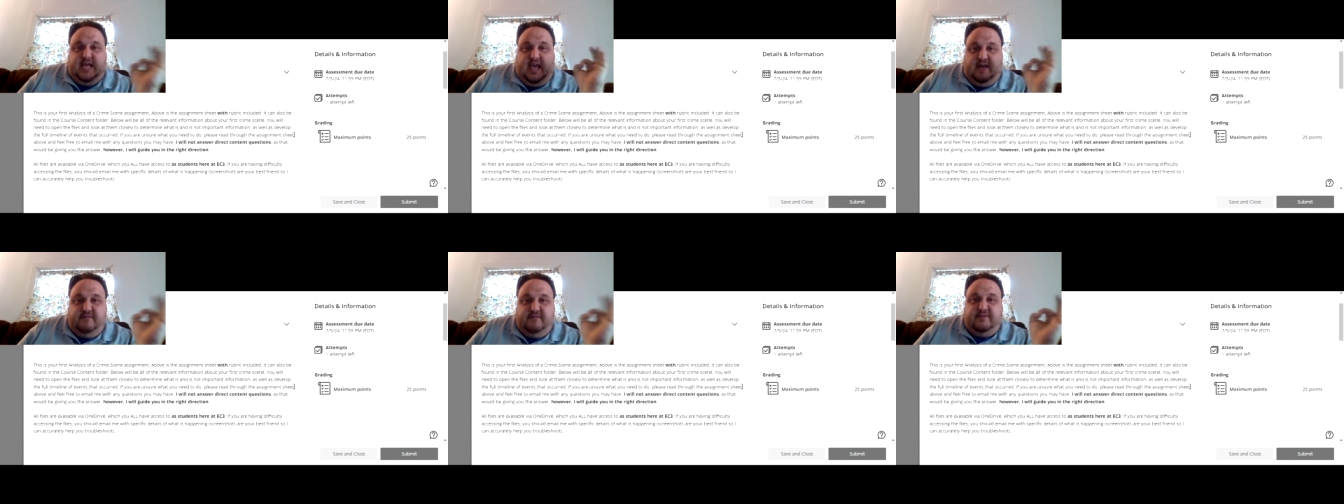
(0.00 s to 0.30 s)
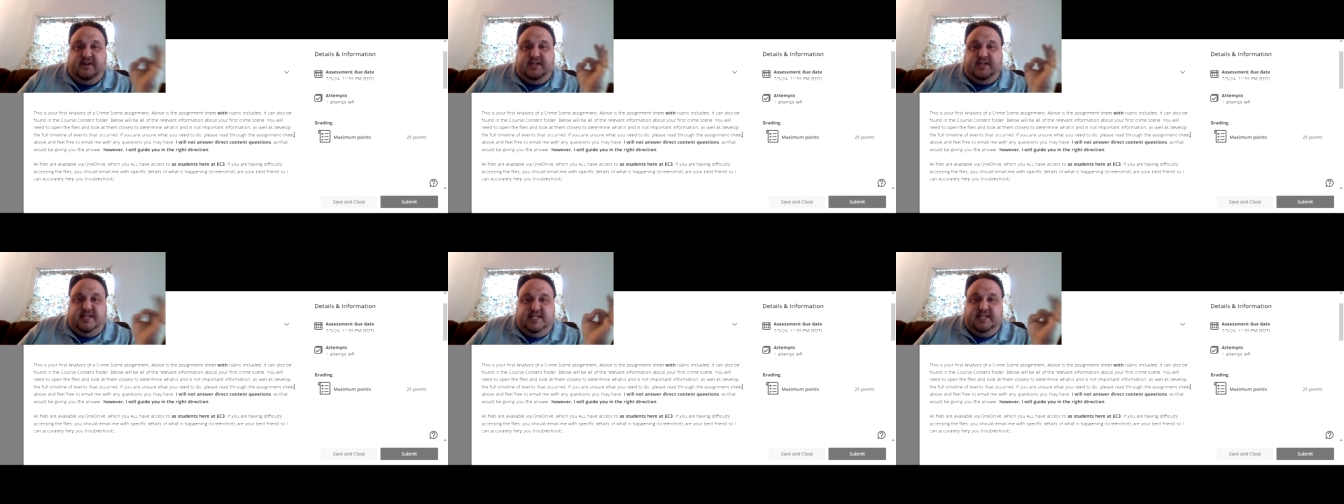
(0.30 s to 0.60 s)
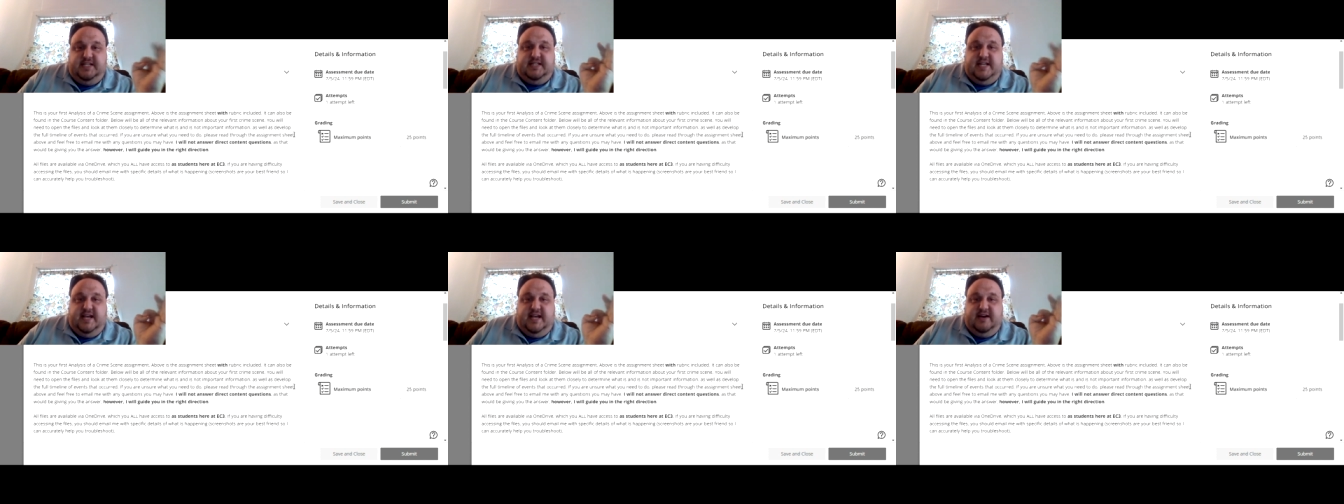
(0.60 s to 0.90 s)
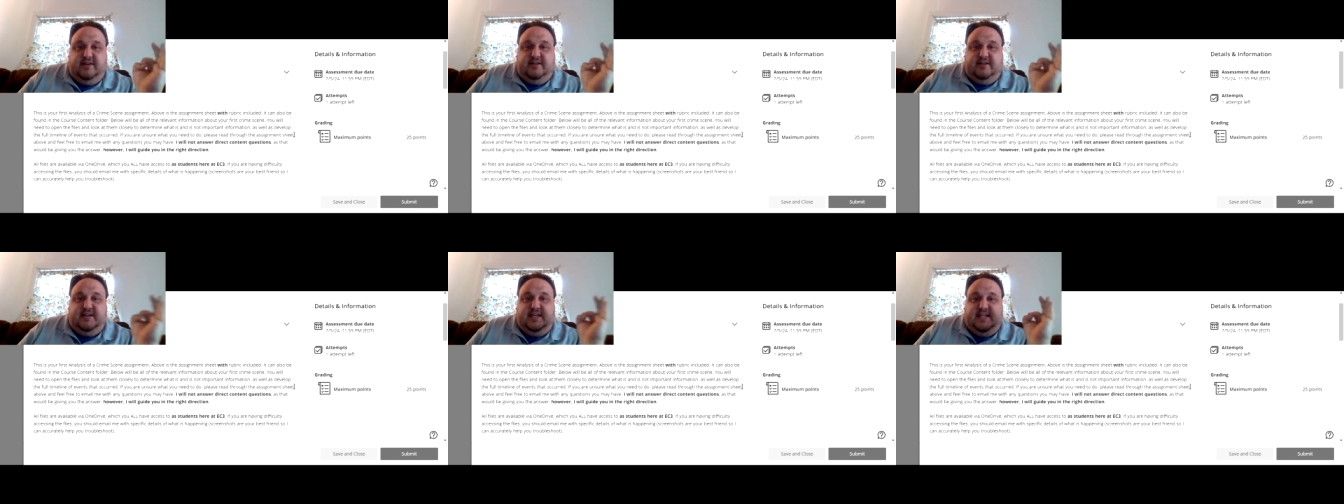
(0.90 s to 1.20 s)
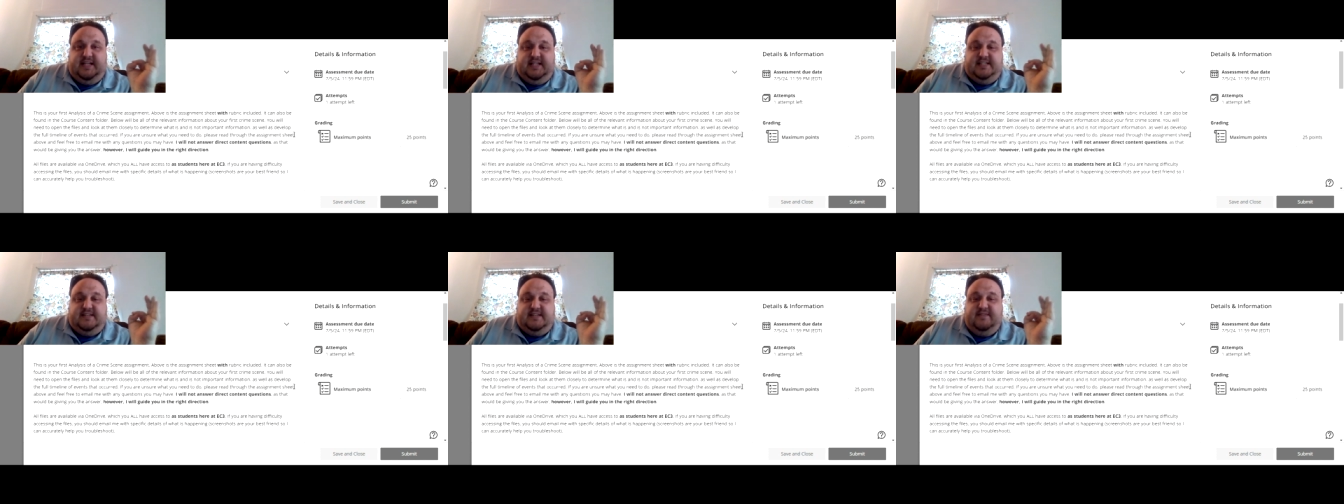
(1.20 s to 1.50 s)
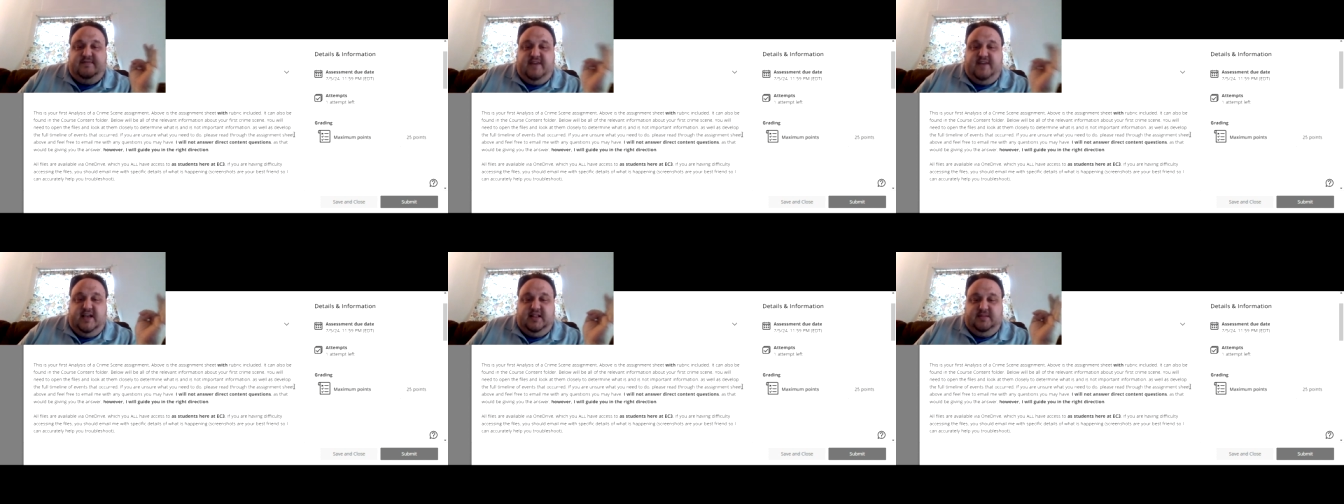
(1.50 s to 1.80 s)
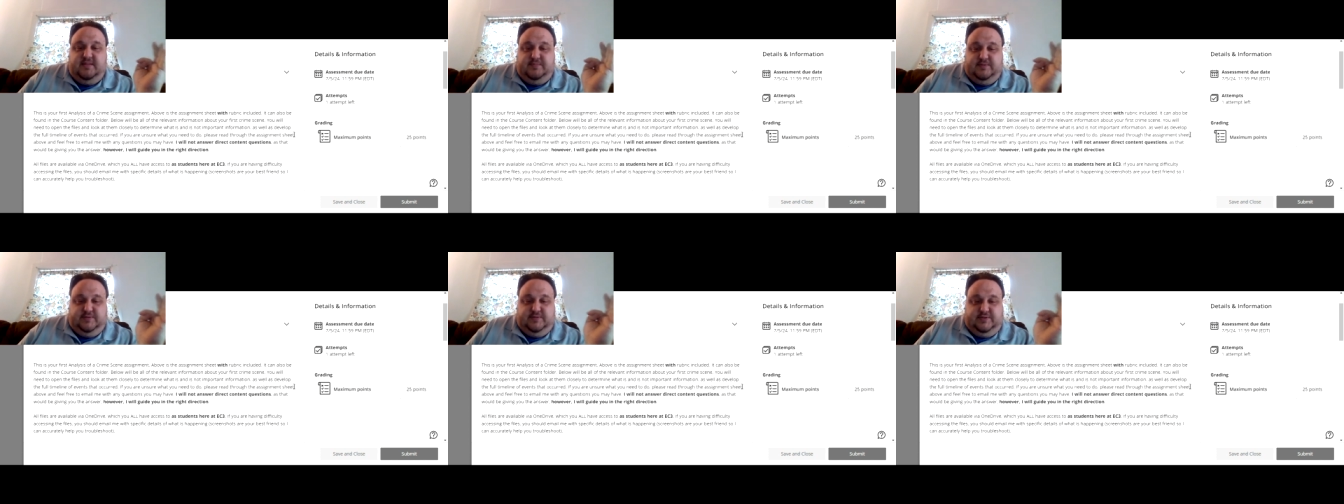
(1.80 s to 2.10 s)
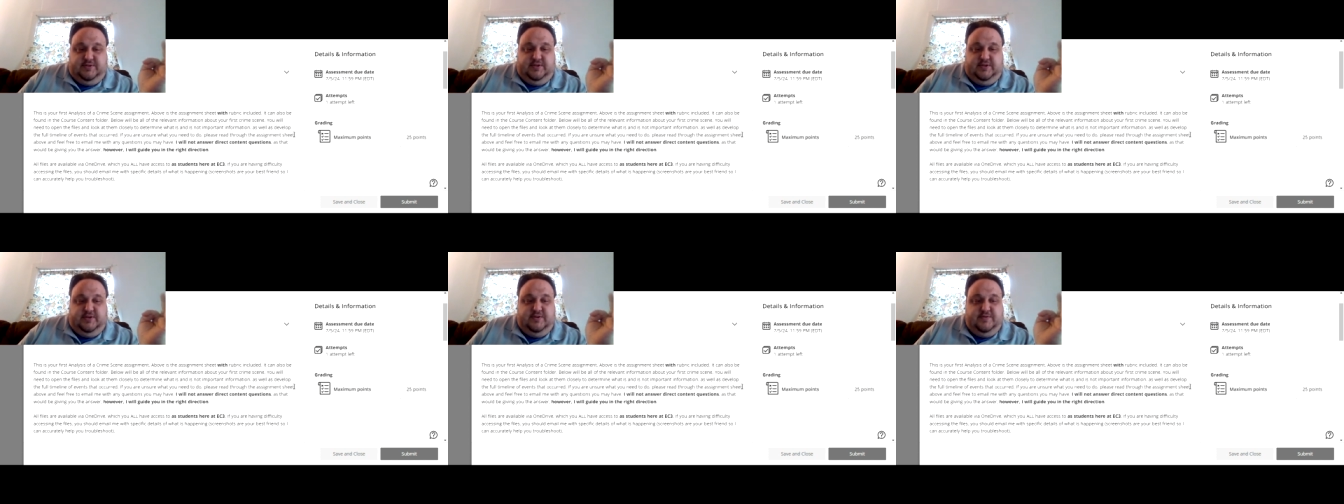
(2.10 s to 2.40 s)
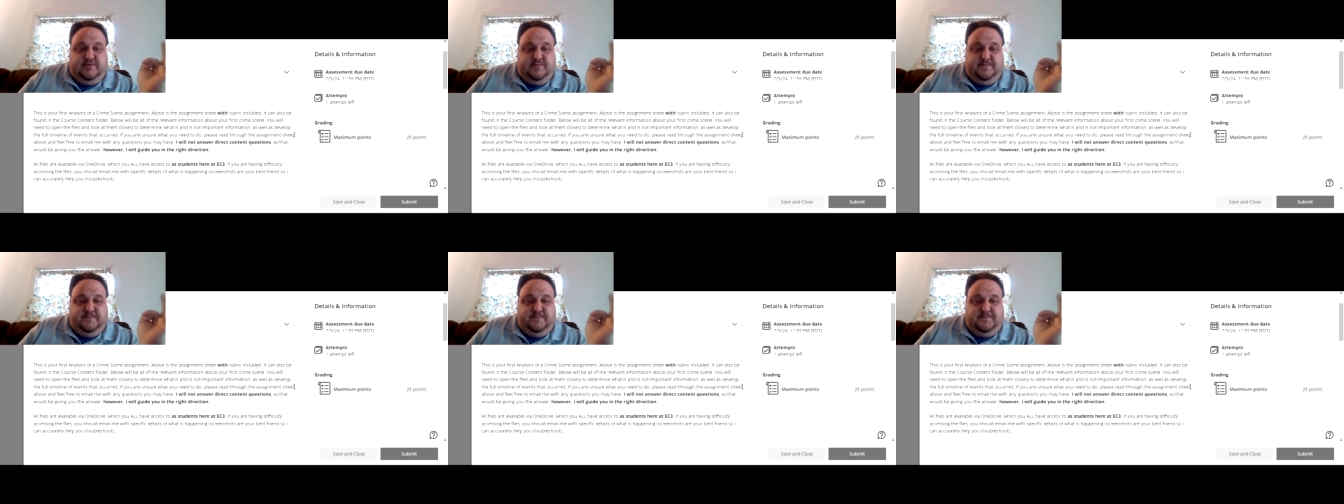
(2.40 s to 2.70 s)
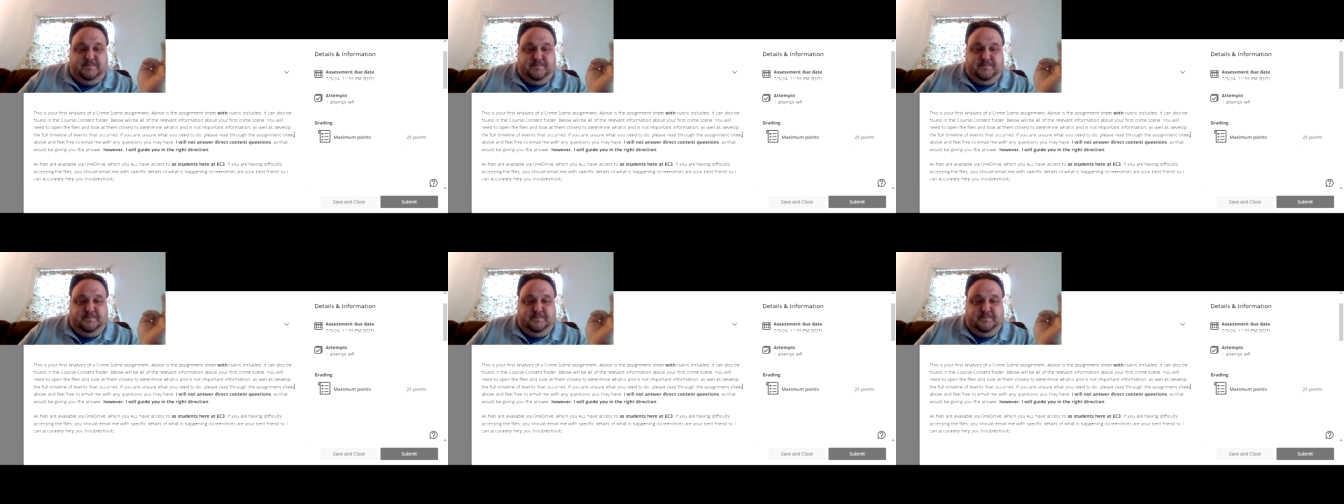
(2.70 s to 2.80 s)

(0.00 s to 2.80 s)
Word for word: Every detail is available to you.